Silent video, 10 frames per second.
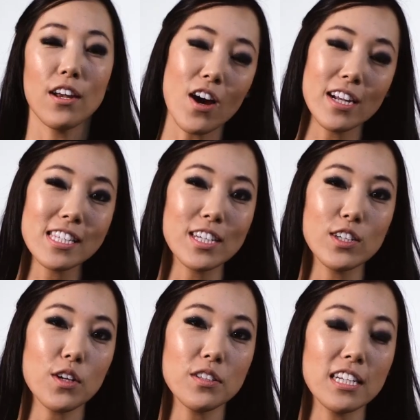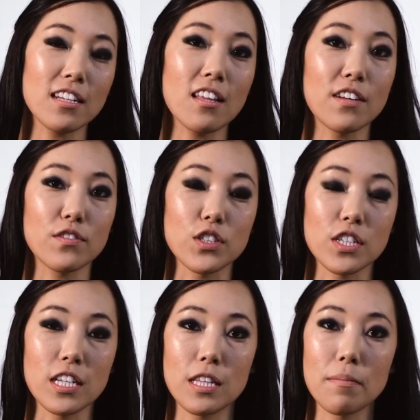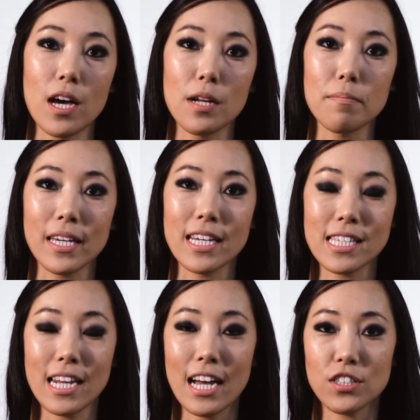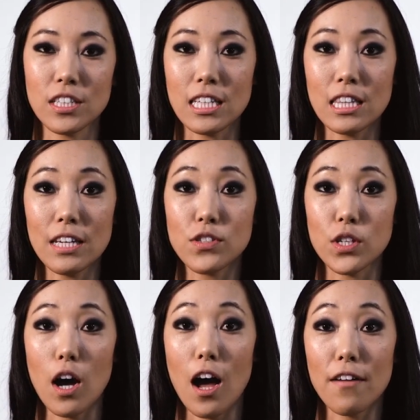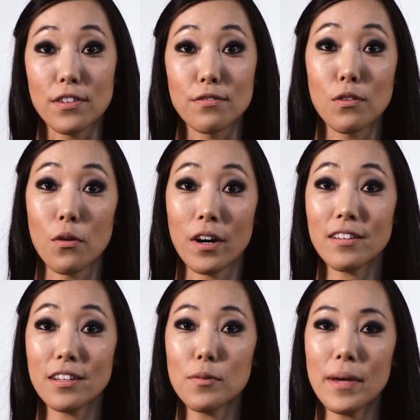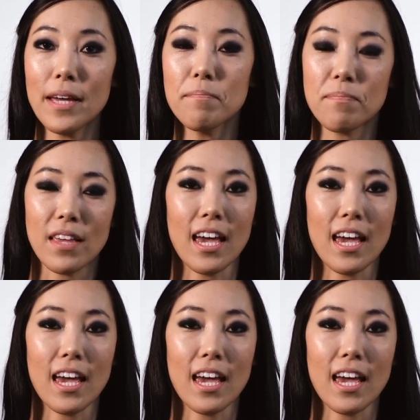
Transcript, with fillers: And honestly, you don't need a lot of cushion at the bottom because it actually lifts you off the floor a little bit.